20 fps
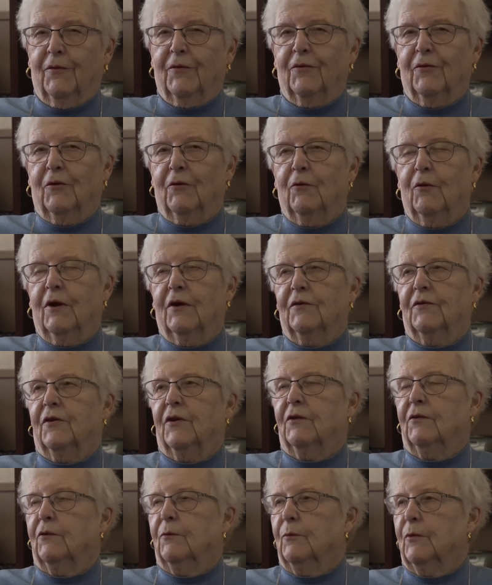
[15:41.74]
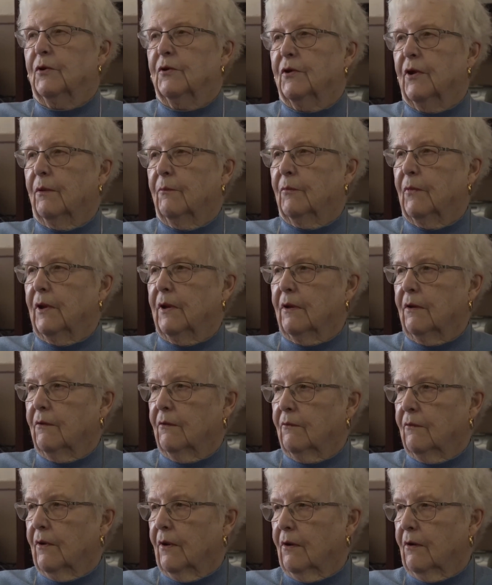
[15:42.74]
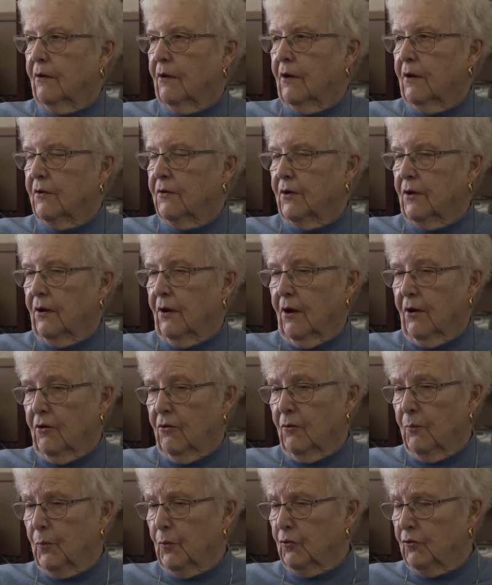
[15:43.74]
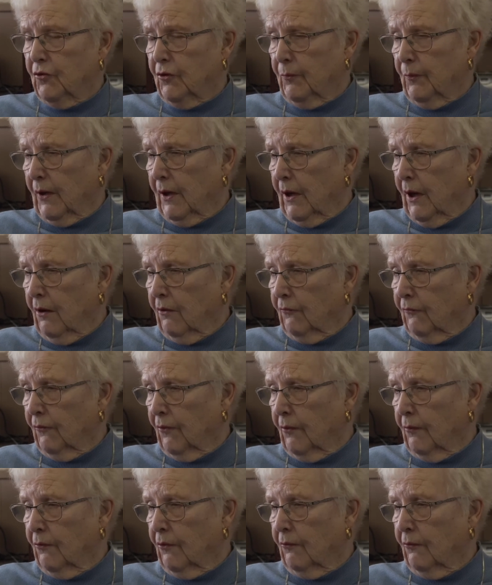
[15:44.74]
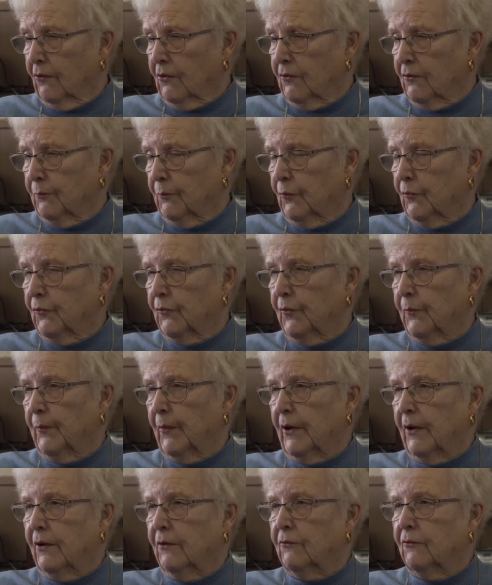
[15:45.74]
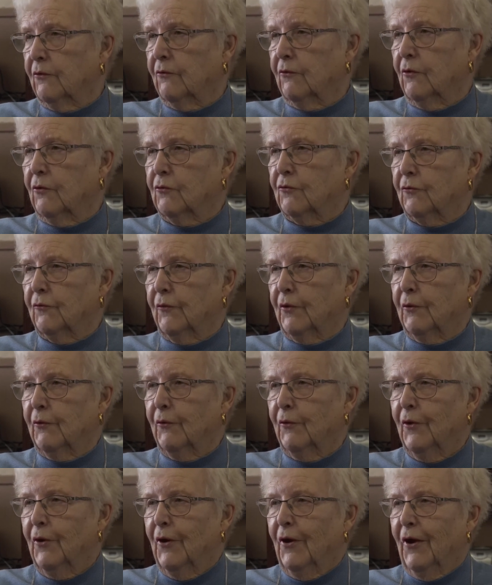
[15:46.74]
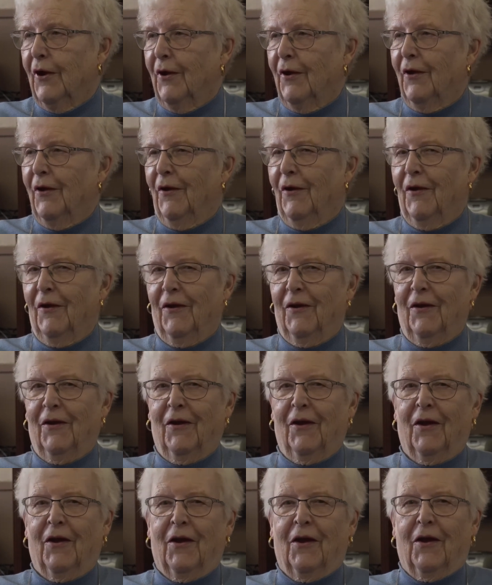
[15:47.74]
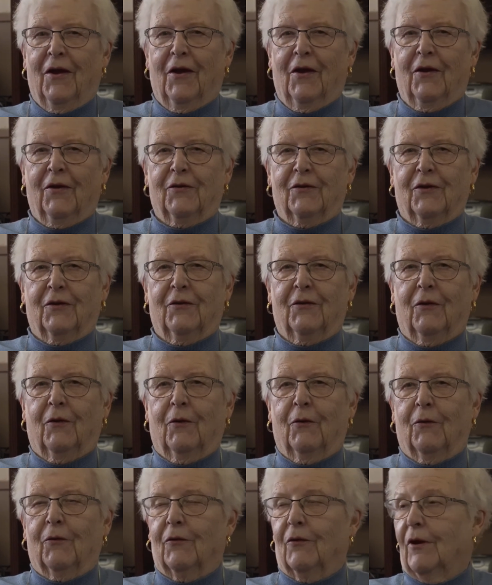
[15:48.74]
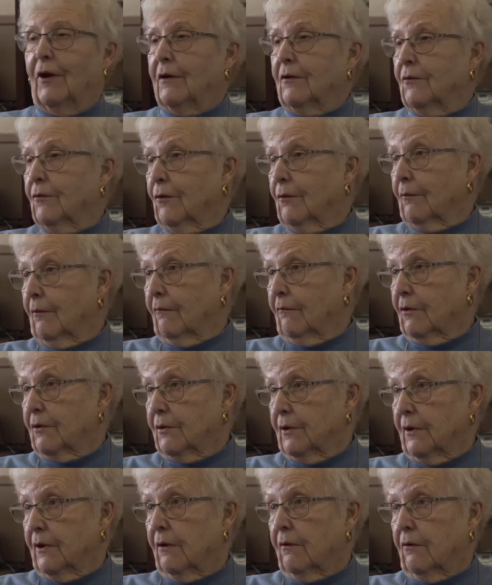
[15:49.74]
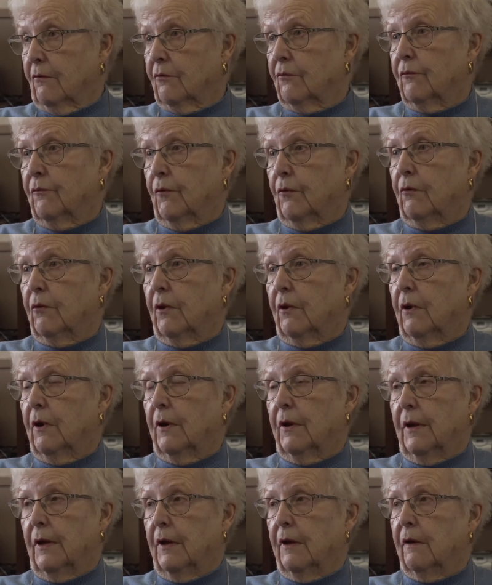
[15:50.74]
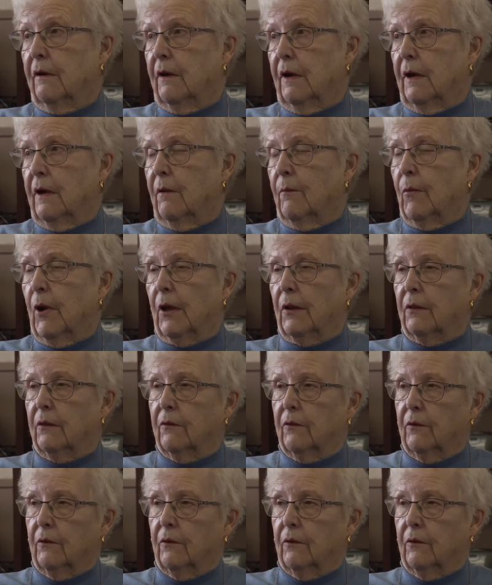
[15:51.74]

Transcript: Joanne said to me something, I said, are you pushing me out from yours, pushing me into Roseville? I said, no, like Toivo was in a Roseville a year and a month.